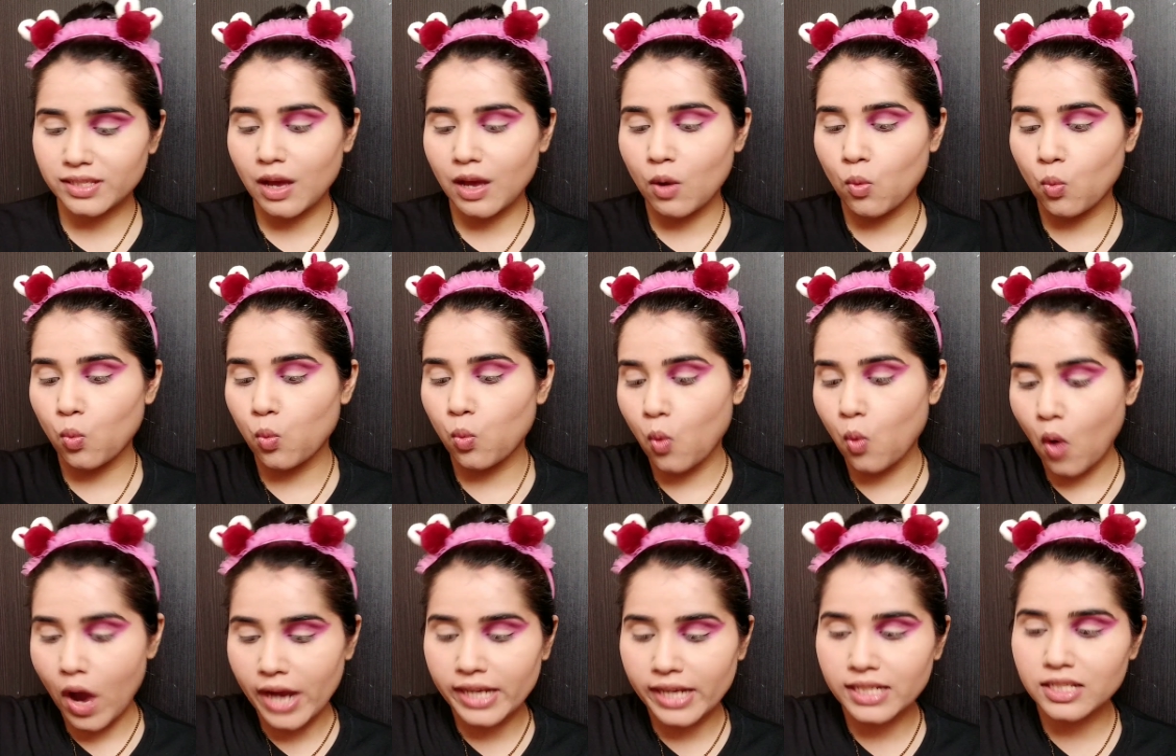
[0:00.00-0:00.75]
a
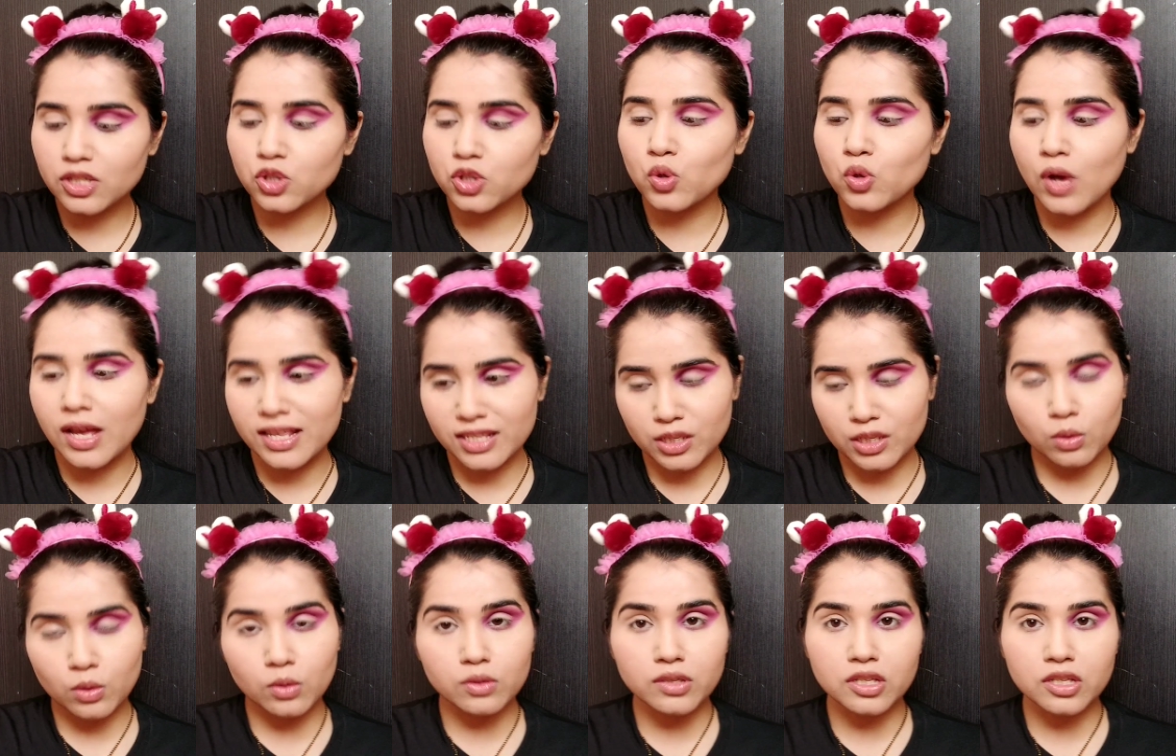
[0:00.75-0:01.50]
white
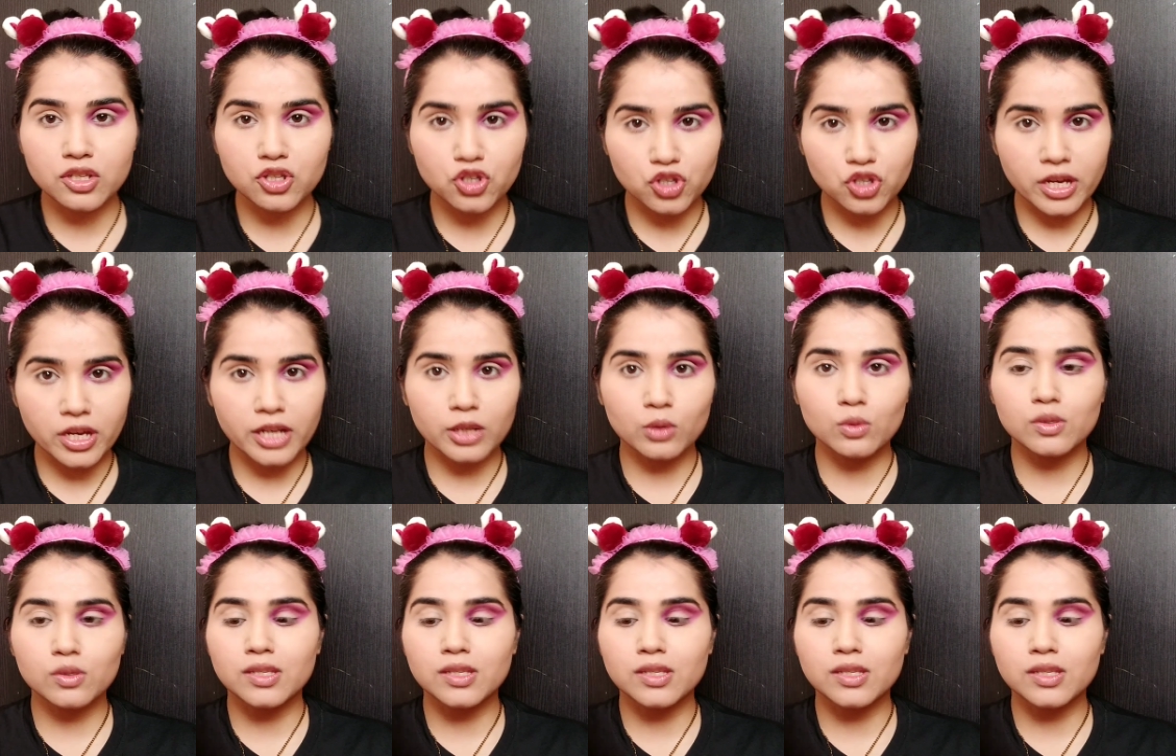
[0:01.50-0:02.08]
translucent shade to